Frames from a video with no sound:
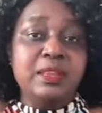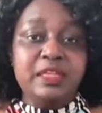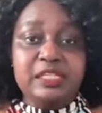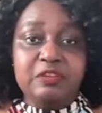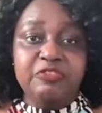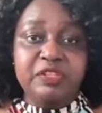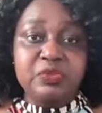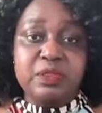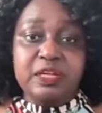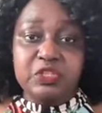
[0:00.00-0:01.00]
this
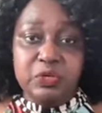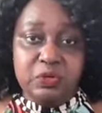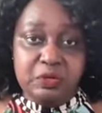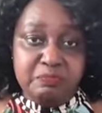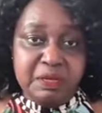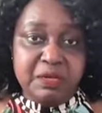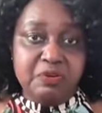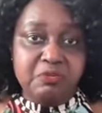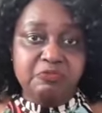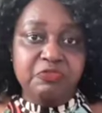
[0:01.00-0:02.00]
difference so that you're not being
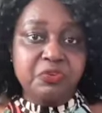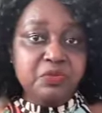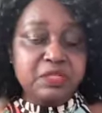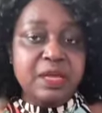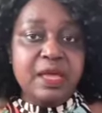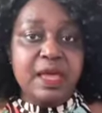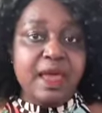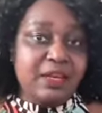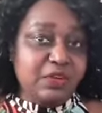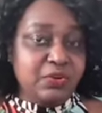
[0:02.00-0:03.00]
confused
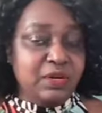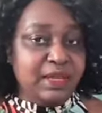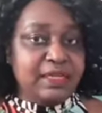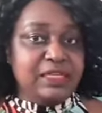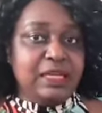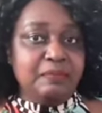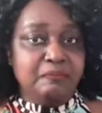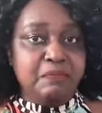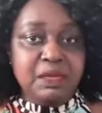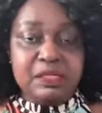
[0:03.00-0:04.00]
and you're not
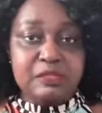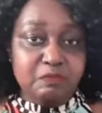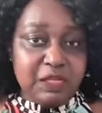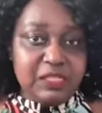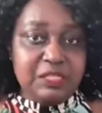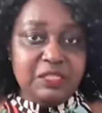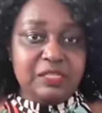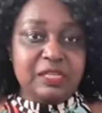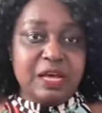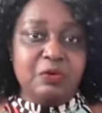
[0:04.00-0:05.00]
getting mixed
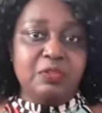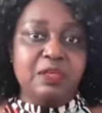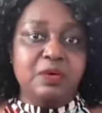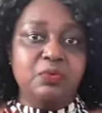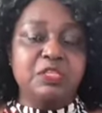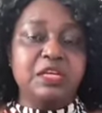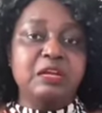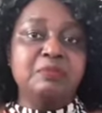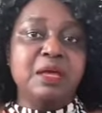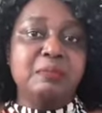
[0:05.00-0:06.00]
messages out there, which
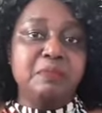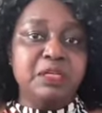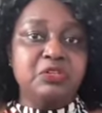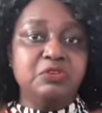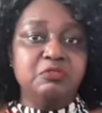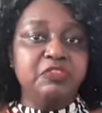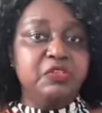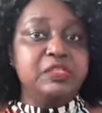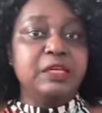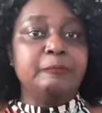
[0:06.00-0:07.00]
can be a bit
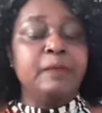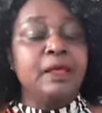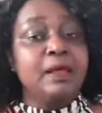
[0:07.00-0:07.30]
confusing.